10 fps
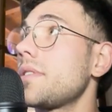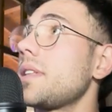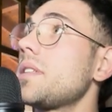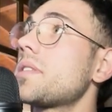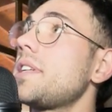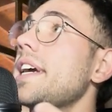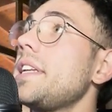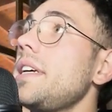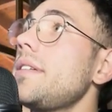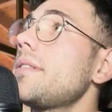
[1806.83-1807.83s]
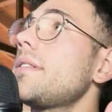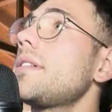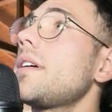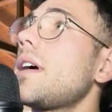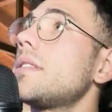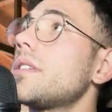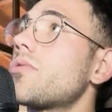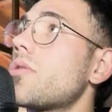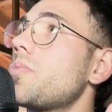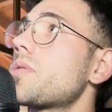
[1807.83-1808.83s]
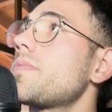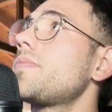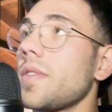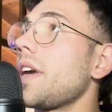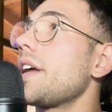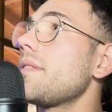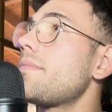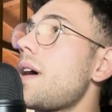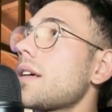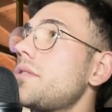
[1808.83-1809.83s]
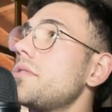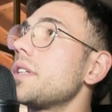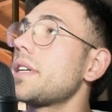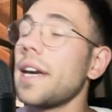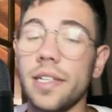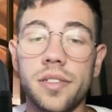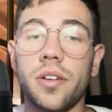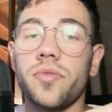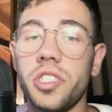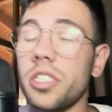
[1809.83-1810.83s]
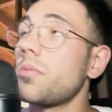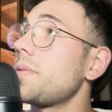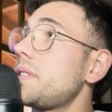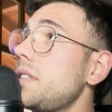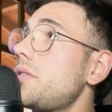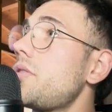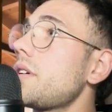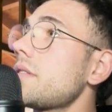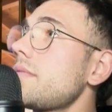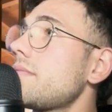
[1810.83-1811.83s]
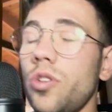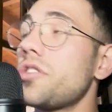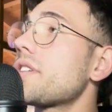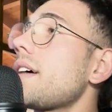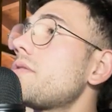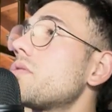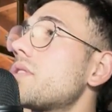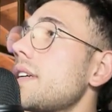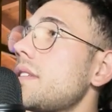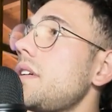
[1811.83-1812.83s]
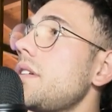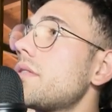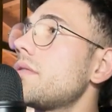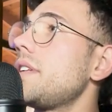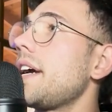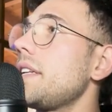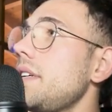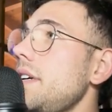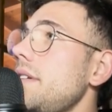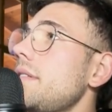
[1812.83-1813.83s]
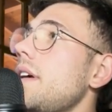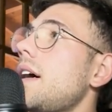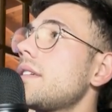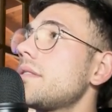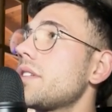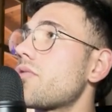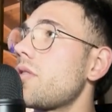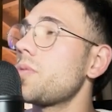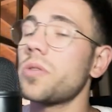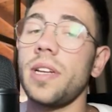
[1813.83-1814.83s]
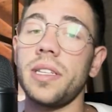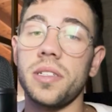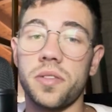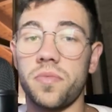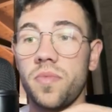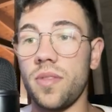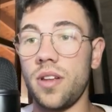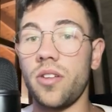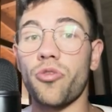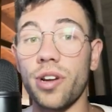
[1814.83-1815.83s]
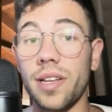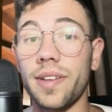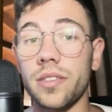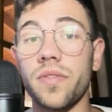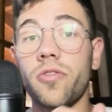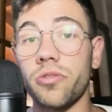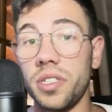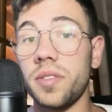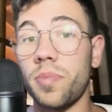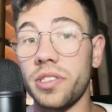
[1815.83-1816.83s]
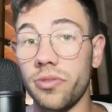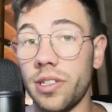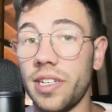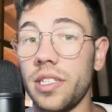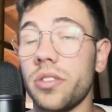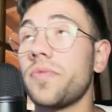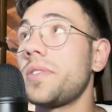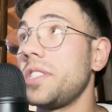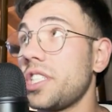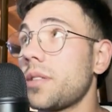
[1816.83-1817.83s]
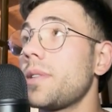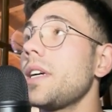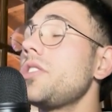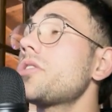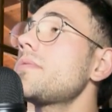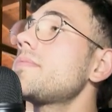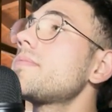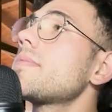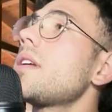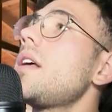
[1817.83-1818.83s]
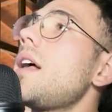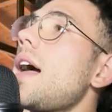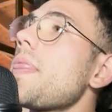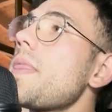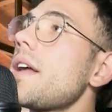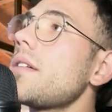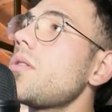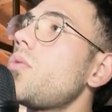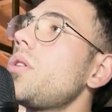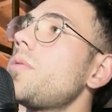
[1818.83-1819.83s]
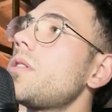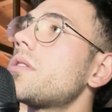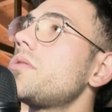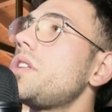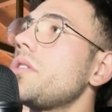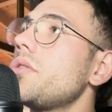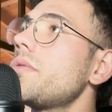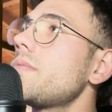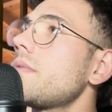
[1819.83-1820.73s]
That is the ID and the groups. Getting back to the case of JWT token, we just have to set here the ID and the groups that is relevant for this particular case of the chat application. And then we will continue.